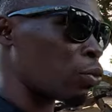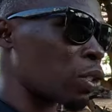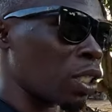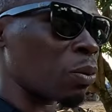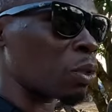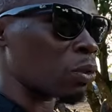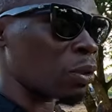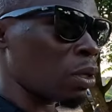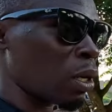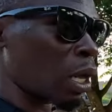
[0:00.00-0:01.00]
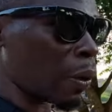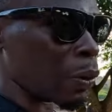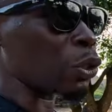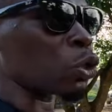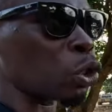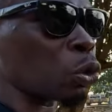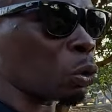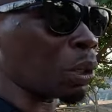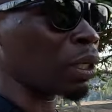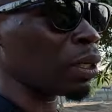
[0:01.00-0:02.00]
she was three months, according to the
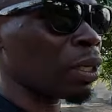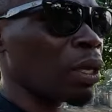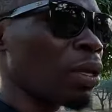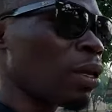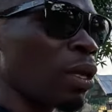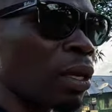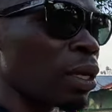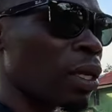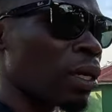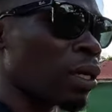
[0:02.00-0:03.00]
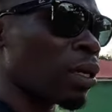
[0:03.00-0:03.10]
story. Yeah.